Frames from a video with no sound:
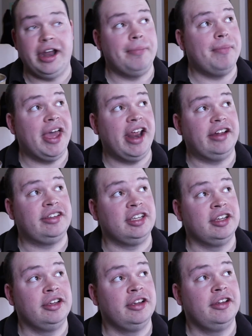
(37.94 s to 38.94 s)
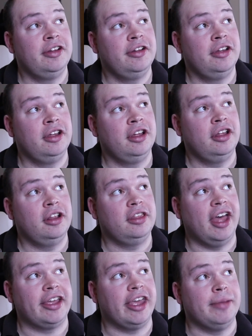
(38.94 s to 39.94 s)
Wait a minute!
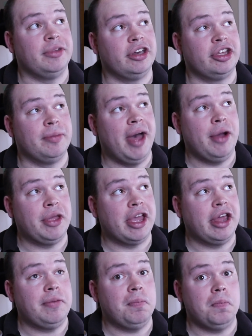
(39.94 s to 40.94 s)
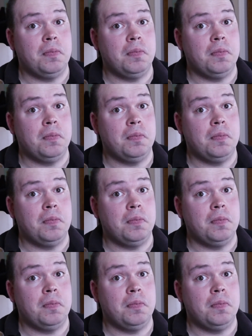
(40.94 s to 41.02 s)
That game didn't come out yet.